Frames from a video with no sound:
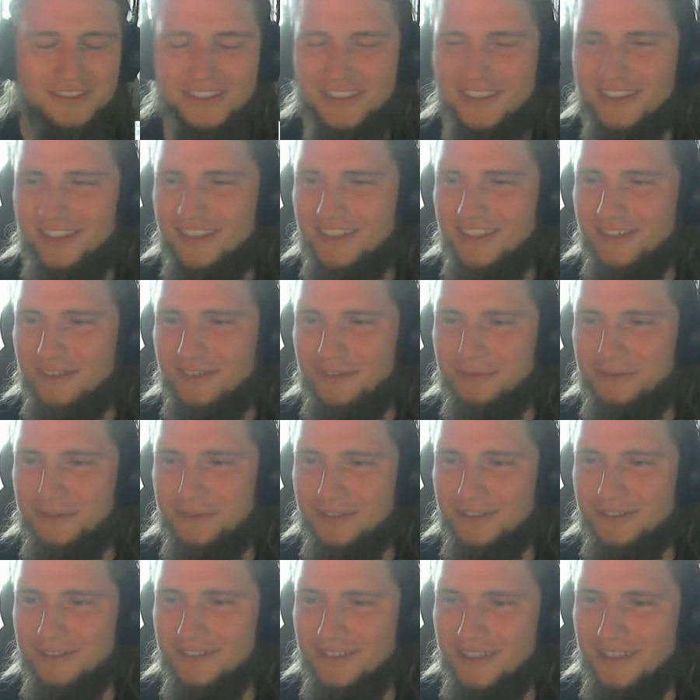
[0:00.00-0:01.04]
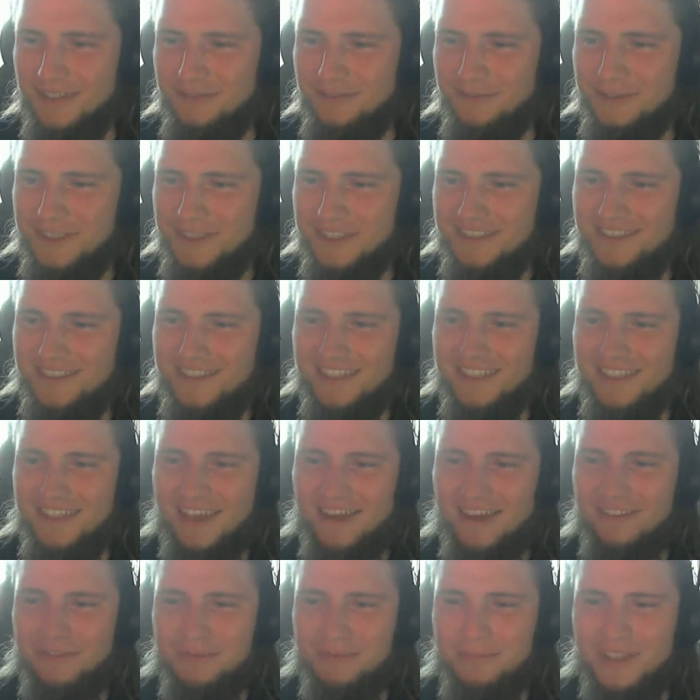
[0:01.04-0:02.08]
the
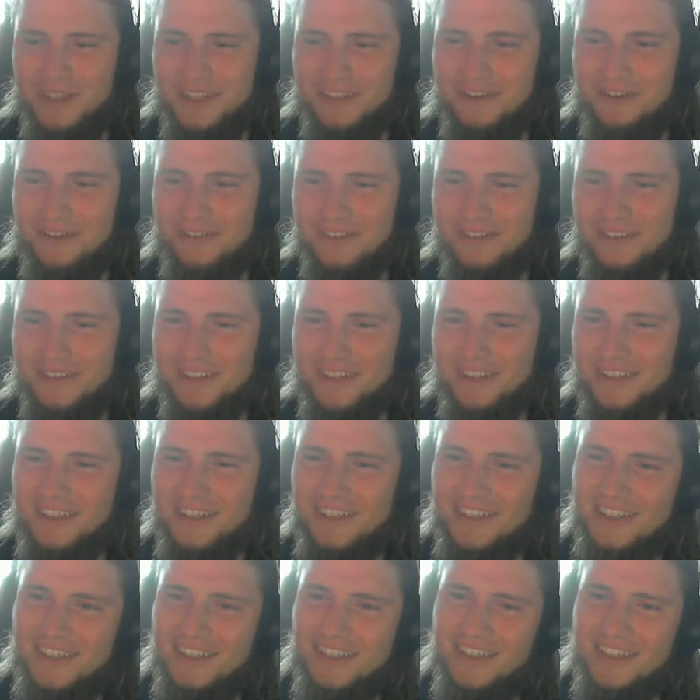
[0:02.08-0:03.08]
Mayans were wrong, you think?